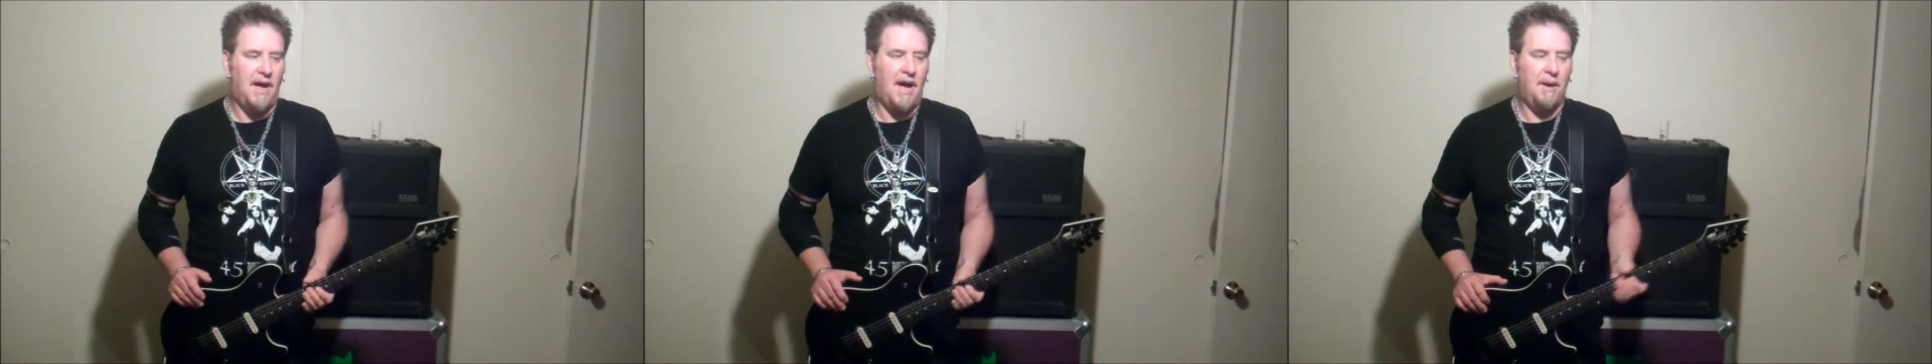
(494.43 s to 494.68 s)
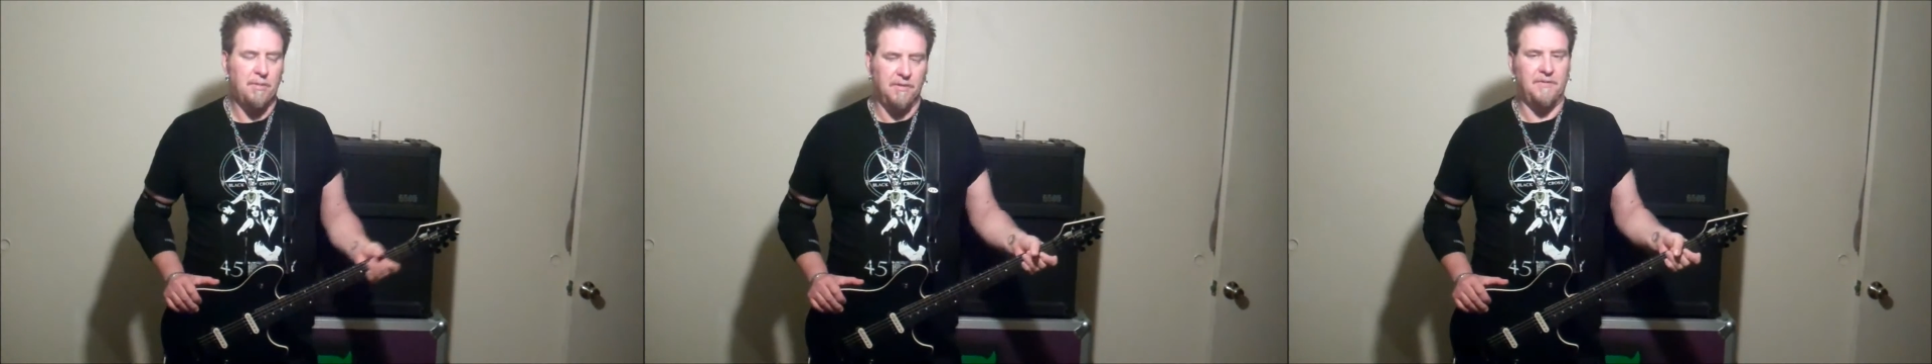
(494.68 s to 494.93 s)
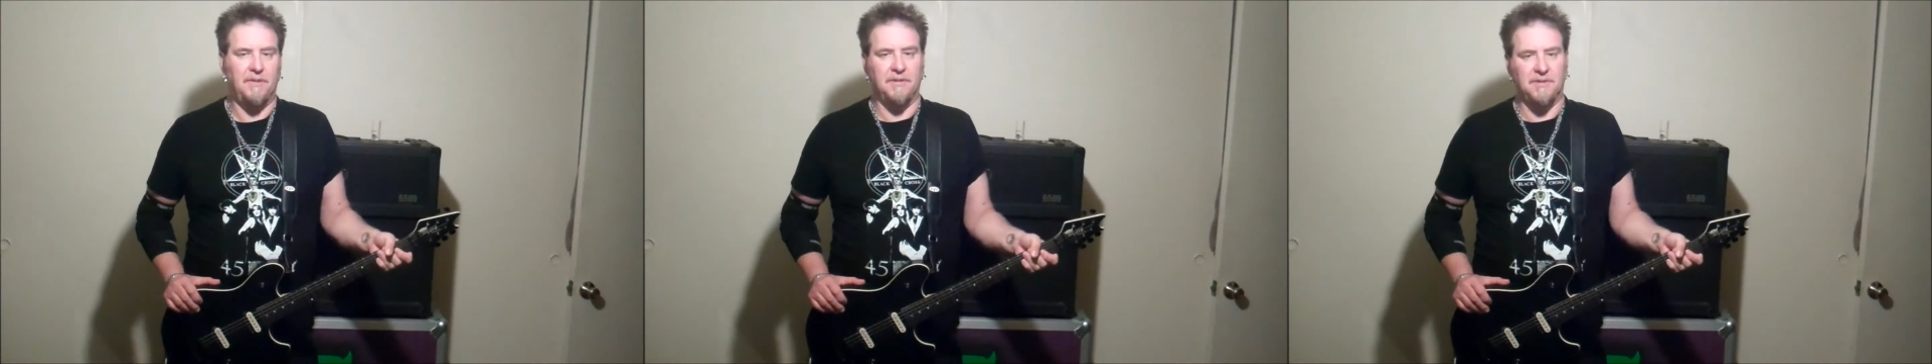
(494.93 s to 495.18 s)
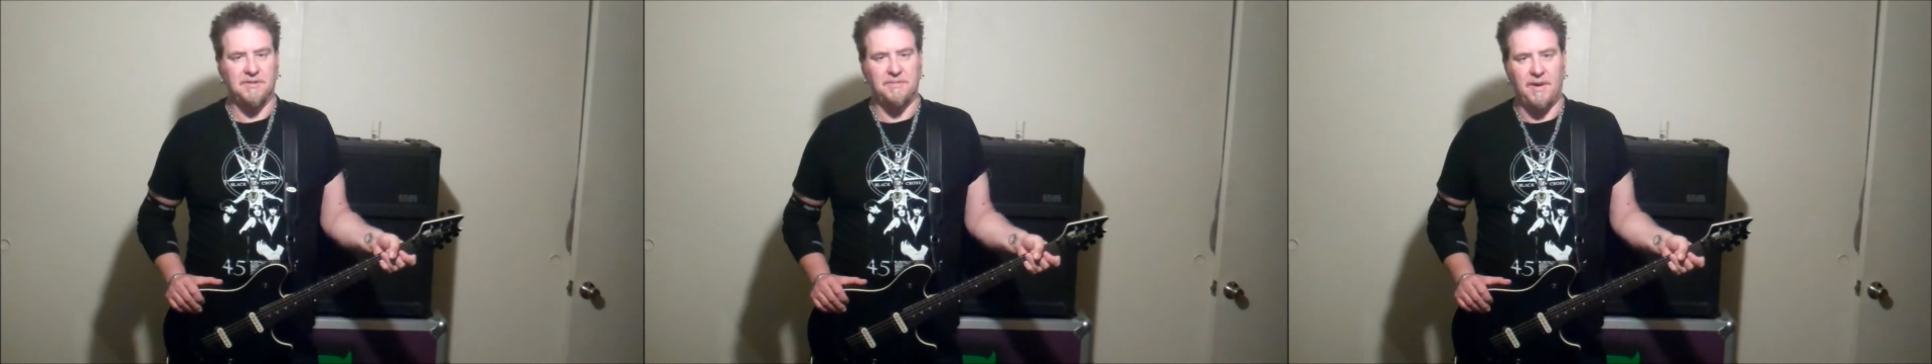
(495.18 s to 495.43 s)
I prefer
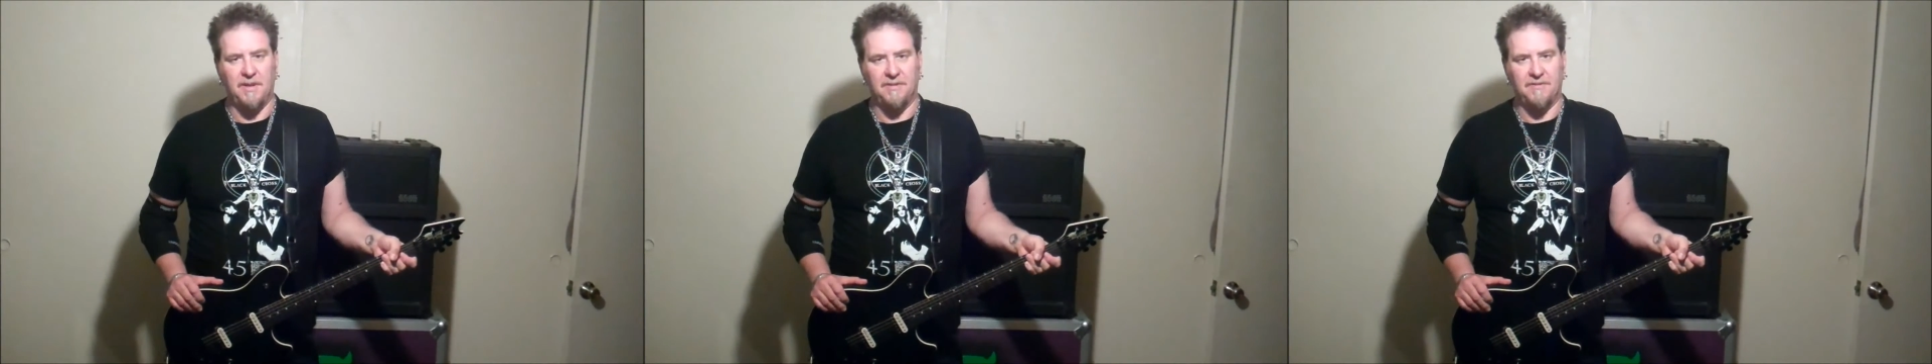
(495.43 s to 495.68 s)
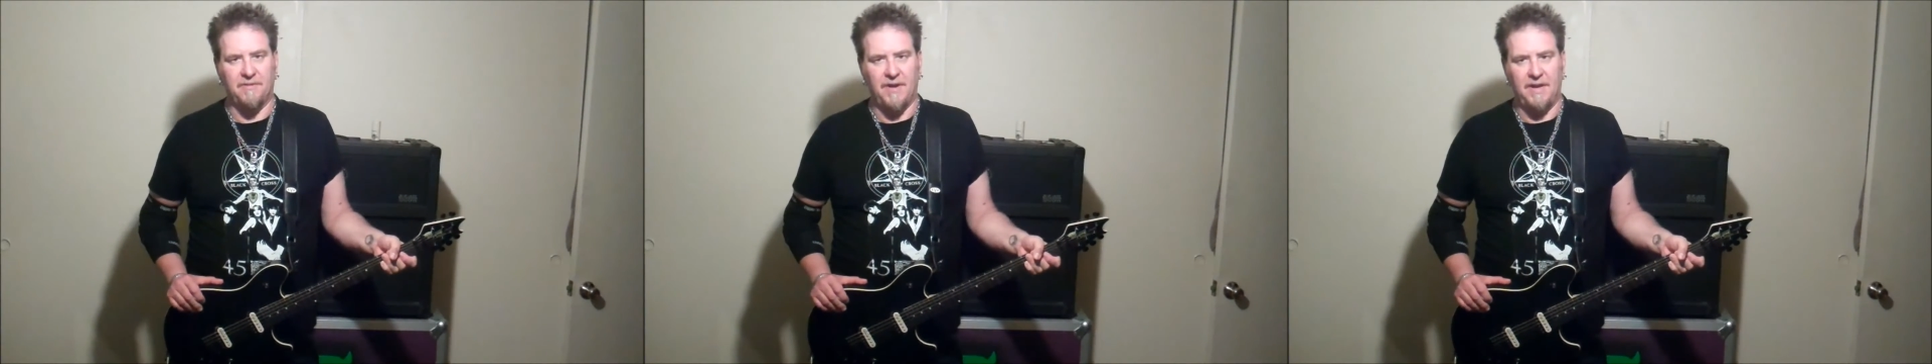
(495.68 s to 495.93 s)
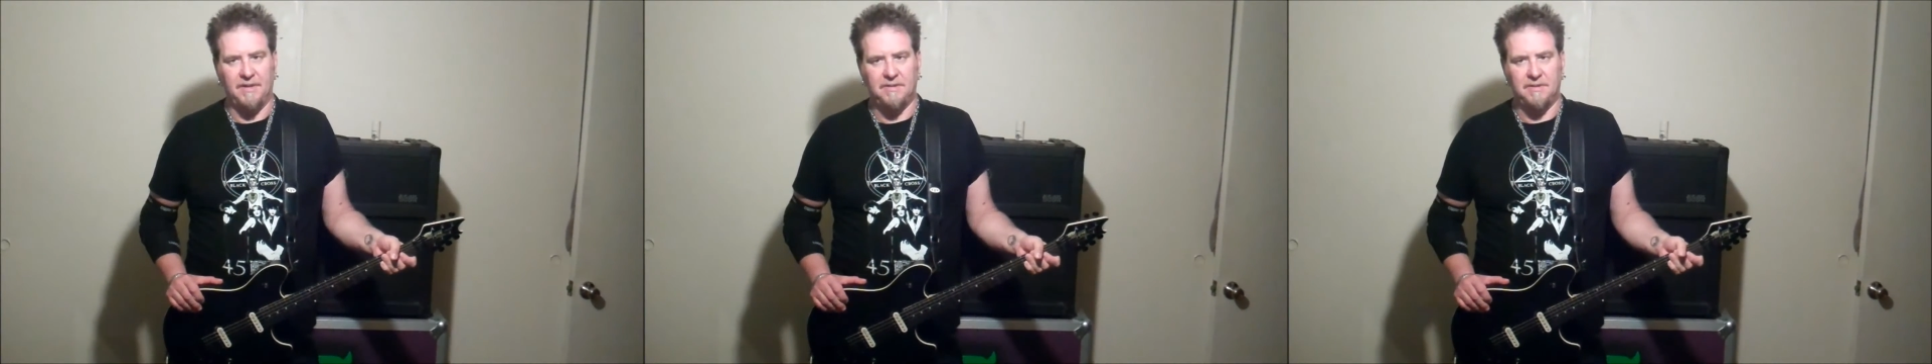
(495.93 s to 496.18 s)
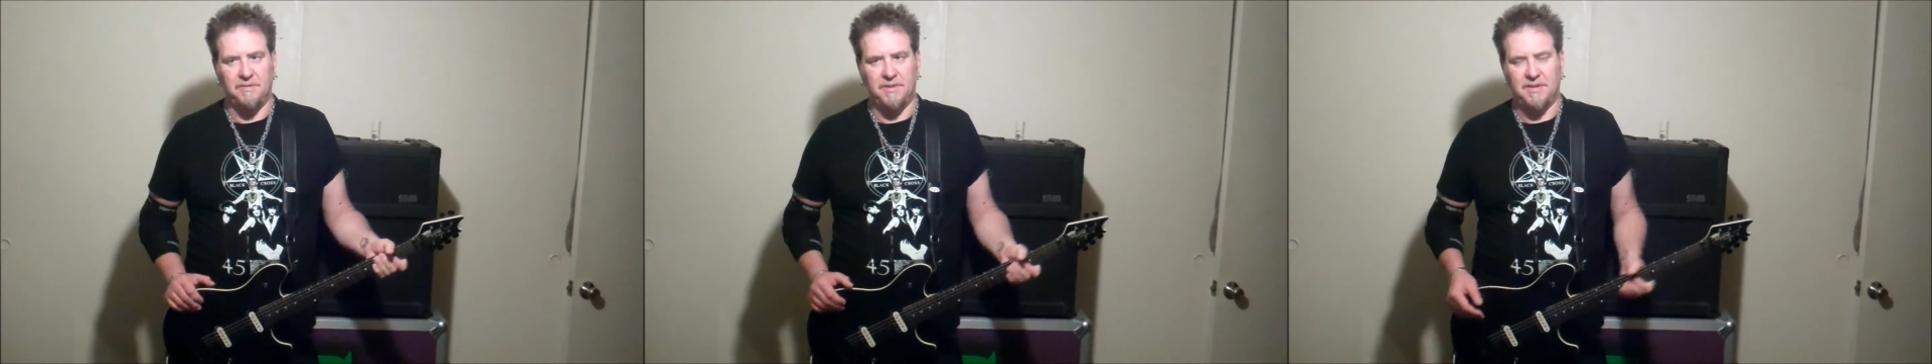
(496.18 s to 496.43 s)
the smaller
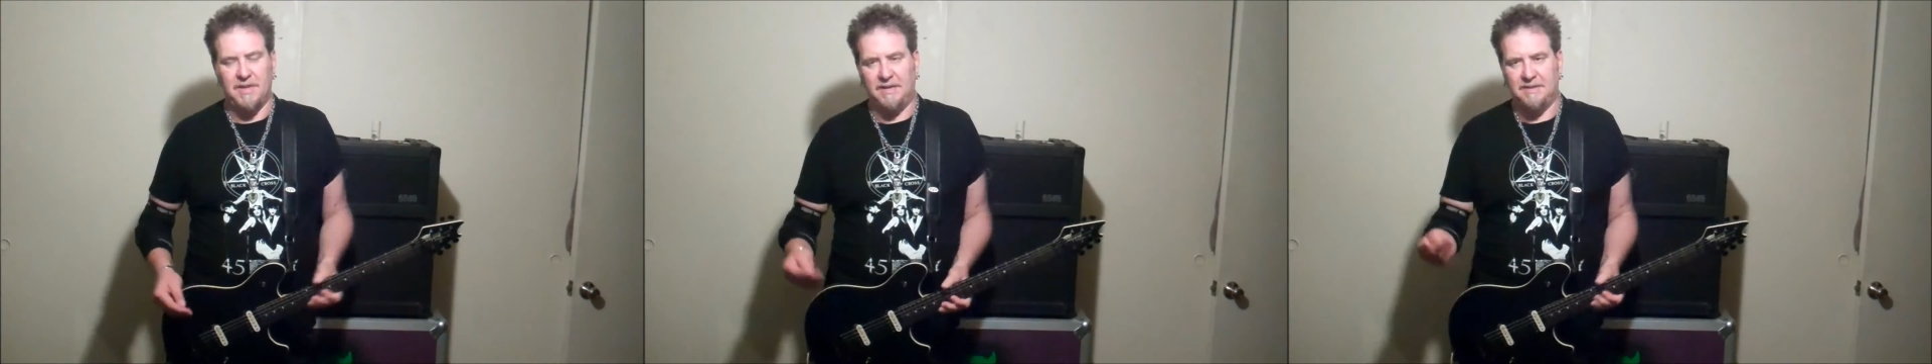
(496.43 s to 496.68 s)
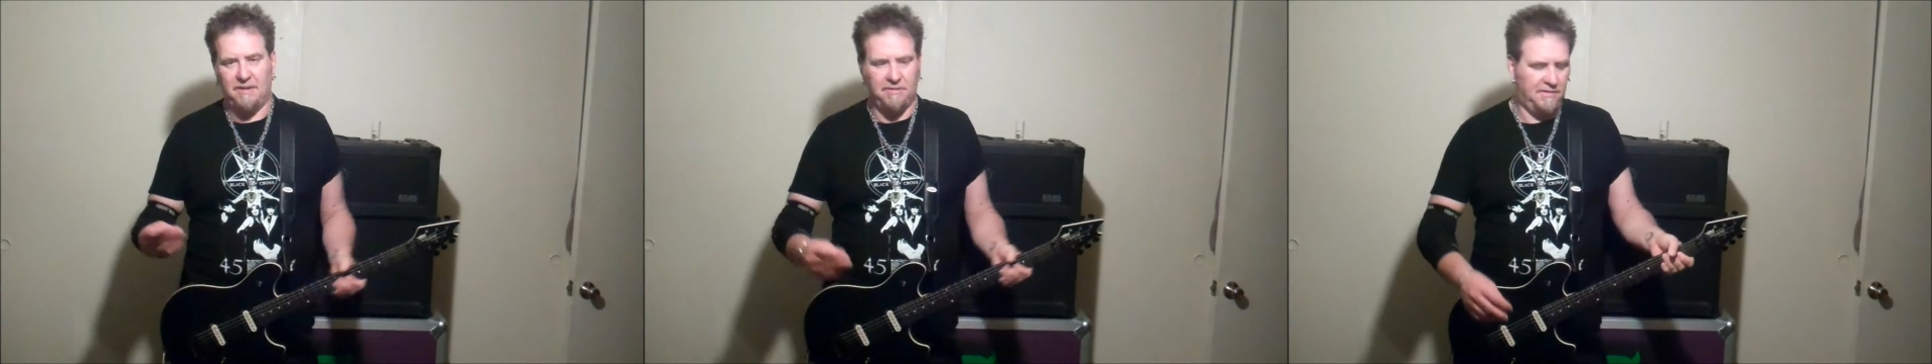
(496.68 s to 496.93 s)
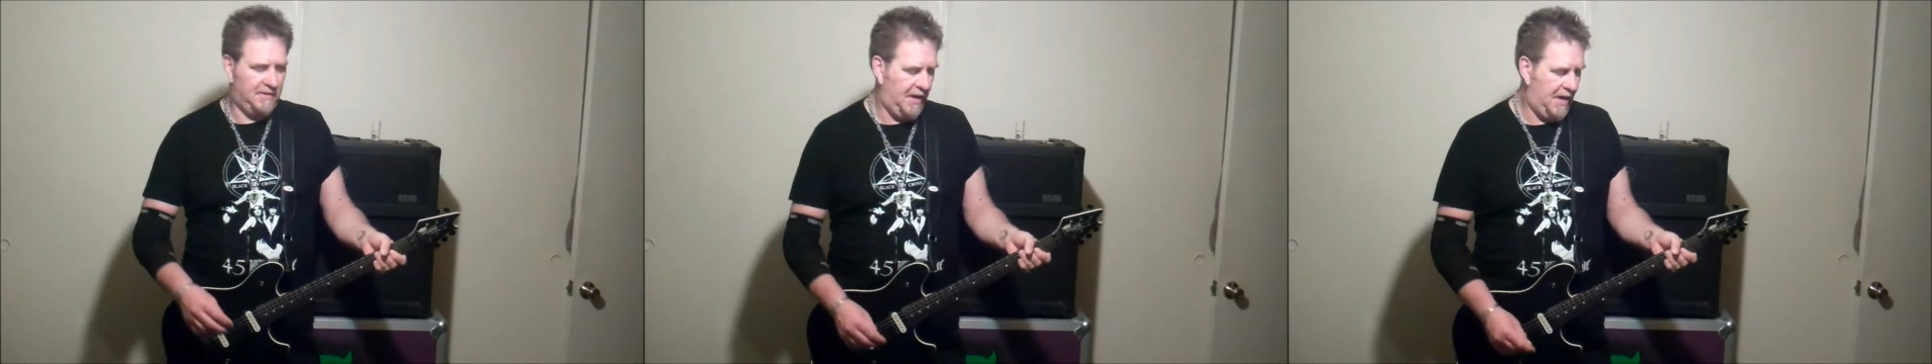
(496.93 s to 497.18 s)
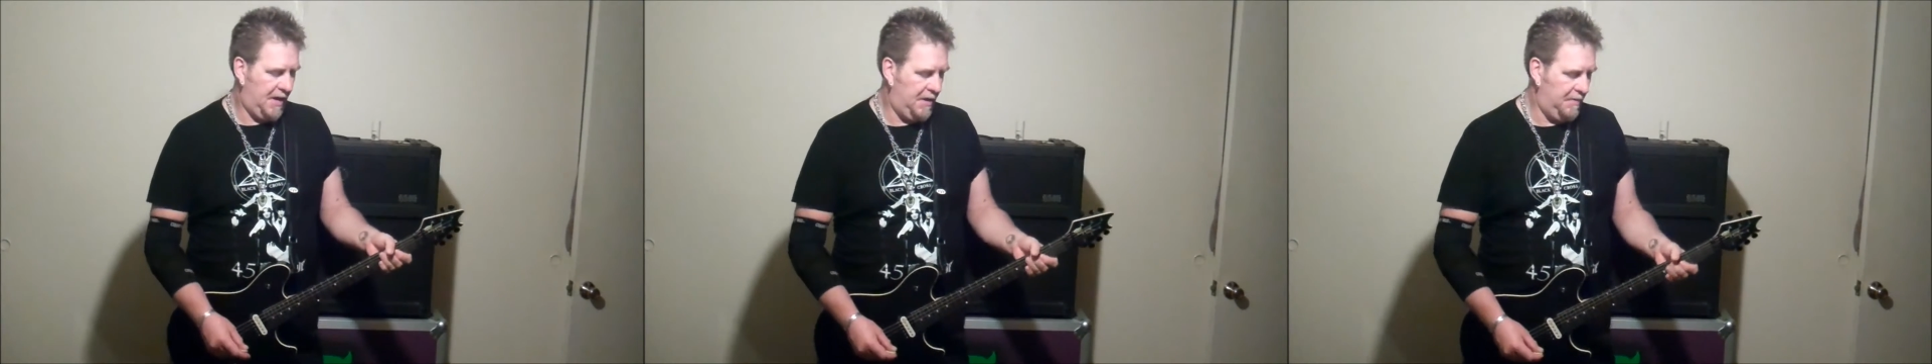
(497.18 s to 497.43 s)
frets. The one things I was
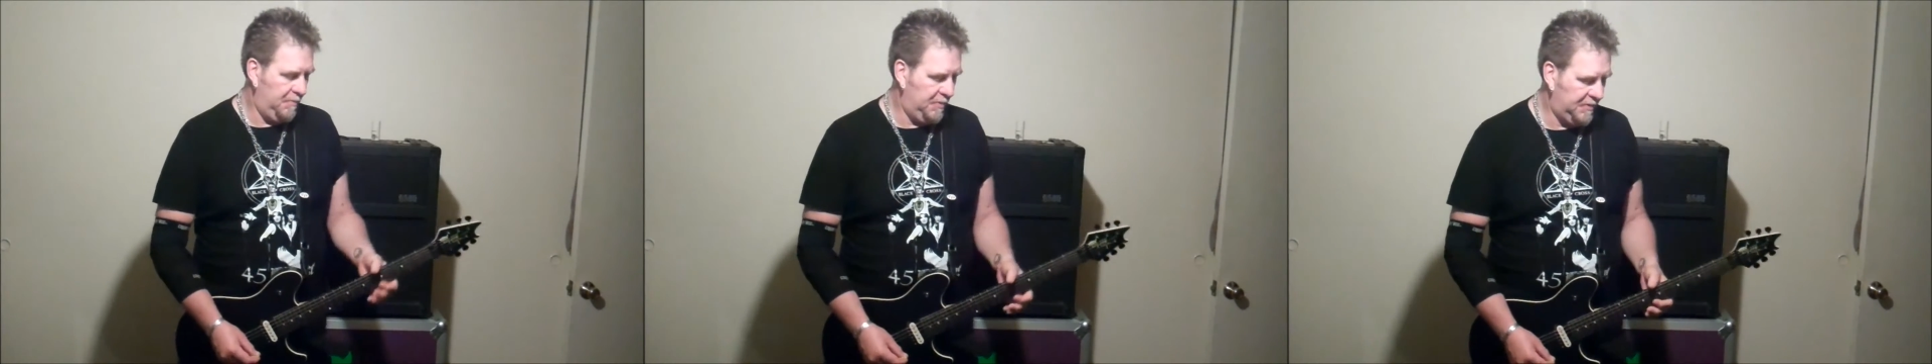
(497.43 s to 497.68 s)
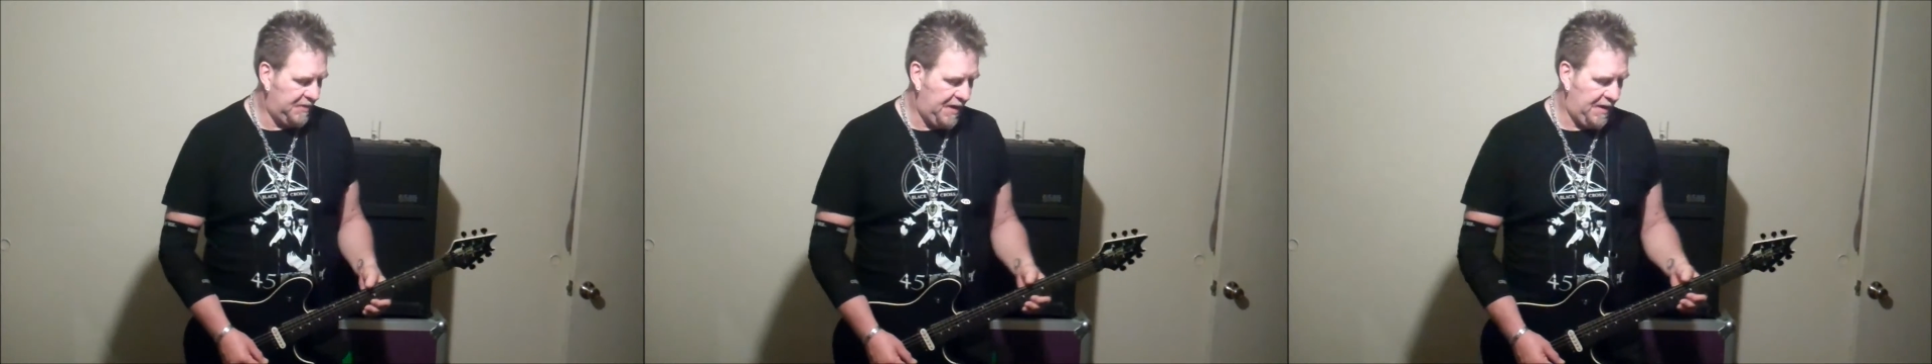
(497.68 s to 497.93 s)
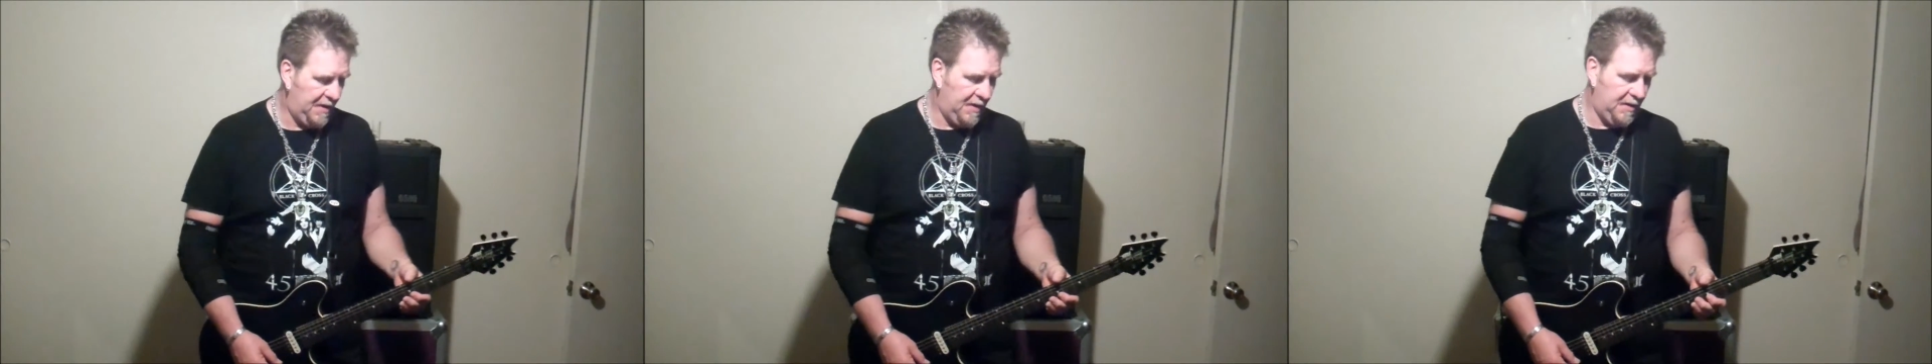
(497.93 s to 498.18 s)
saying was that